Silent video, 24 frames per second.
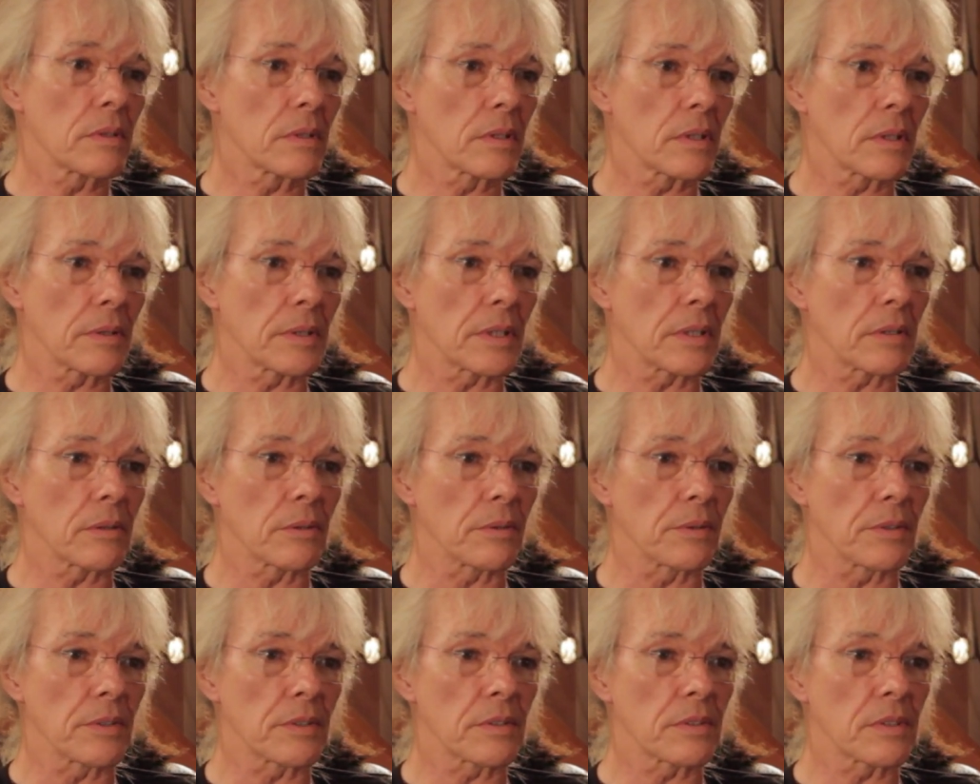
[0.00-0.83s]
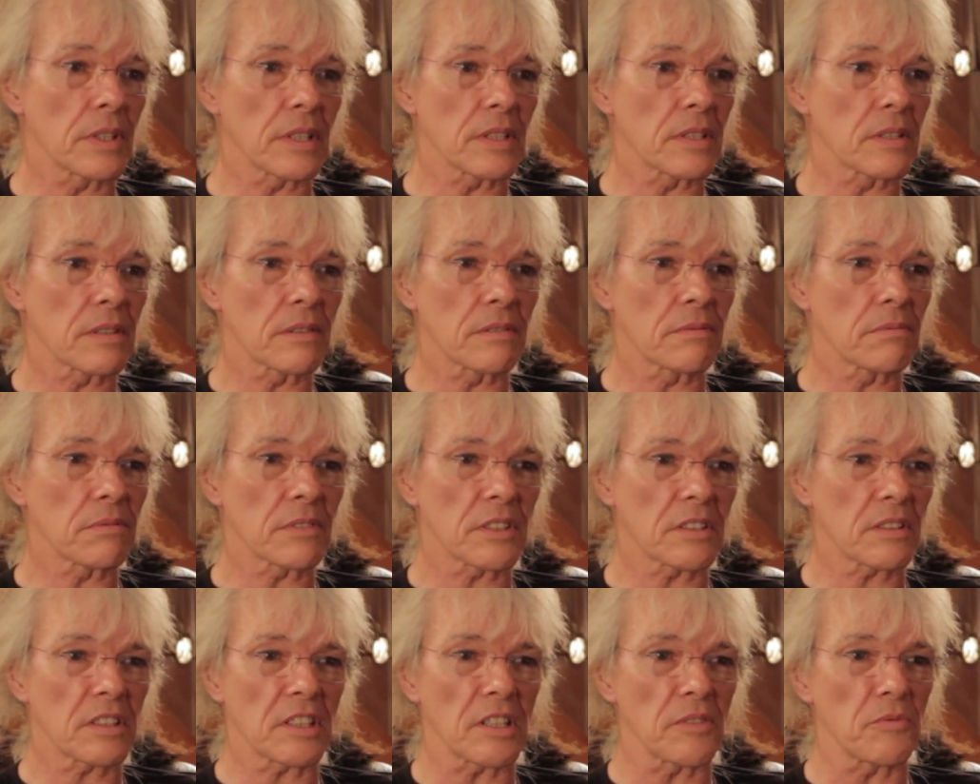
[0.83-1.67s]
And horns just
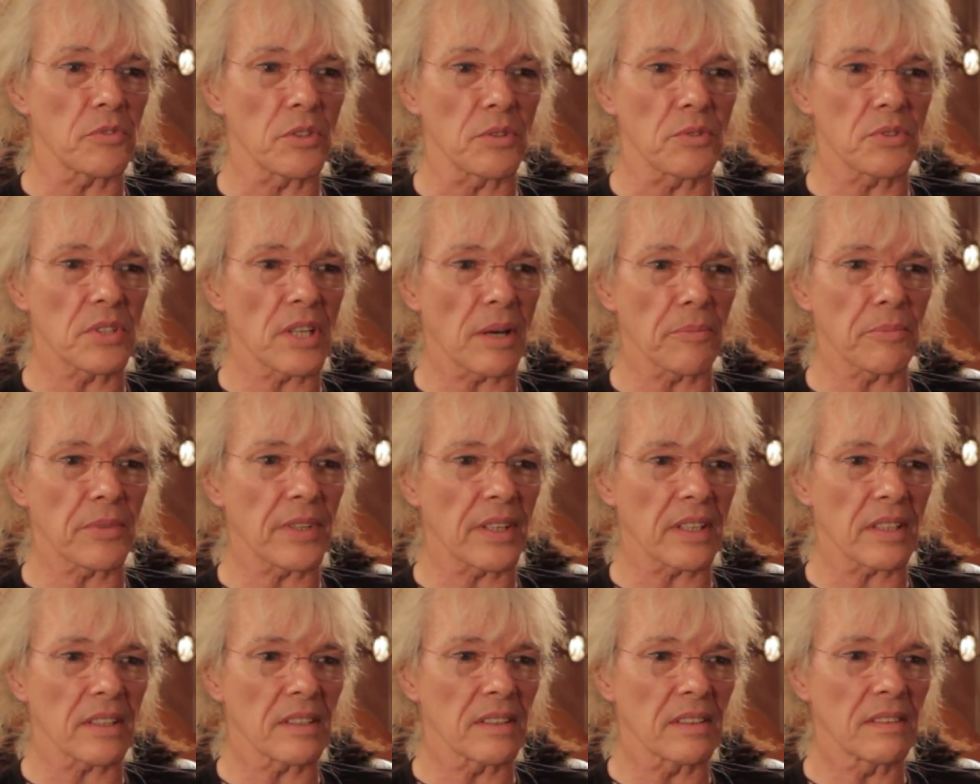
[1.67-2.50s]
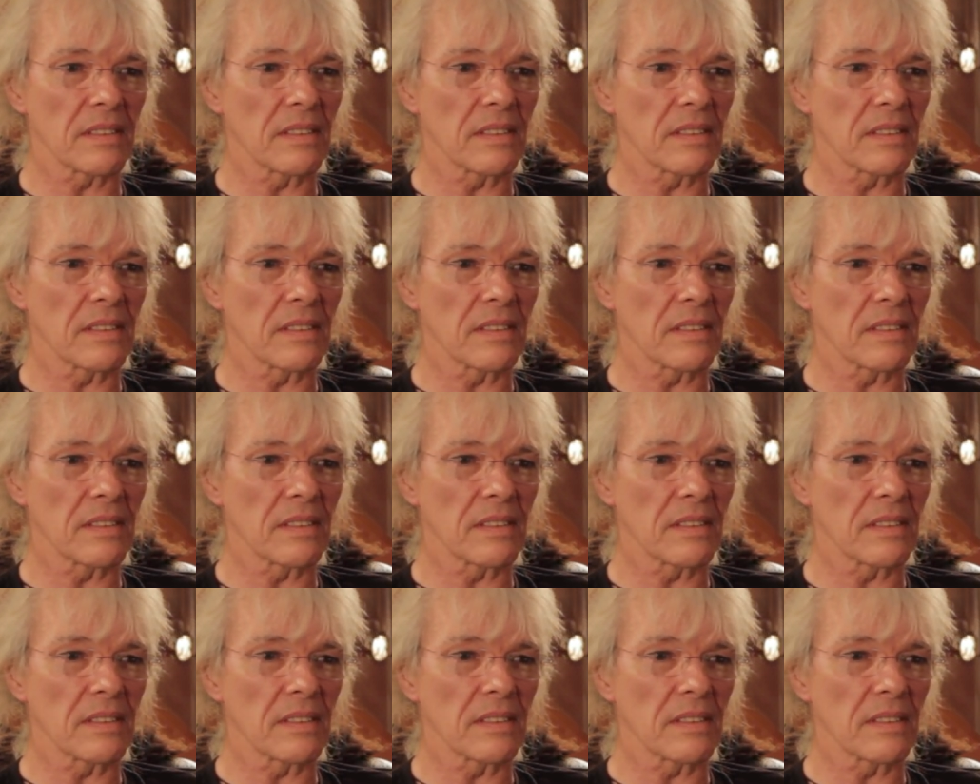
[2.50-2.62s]
give you something.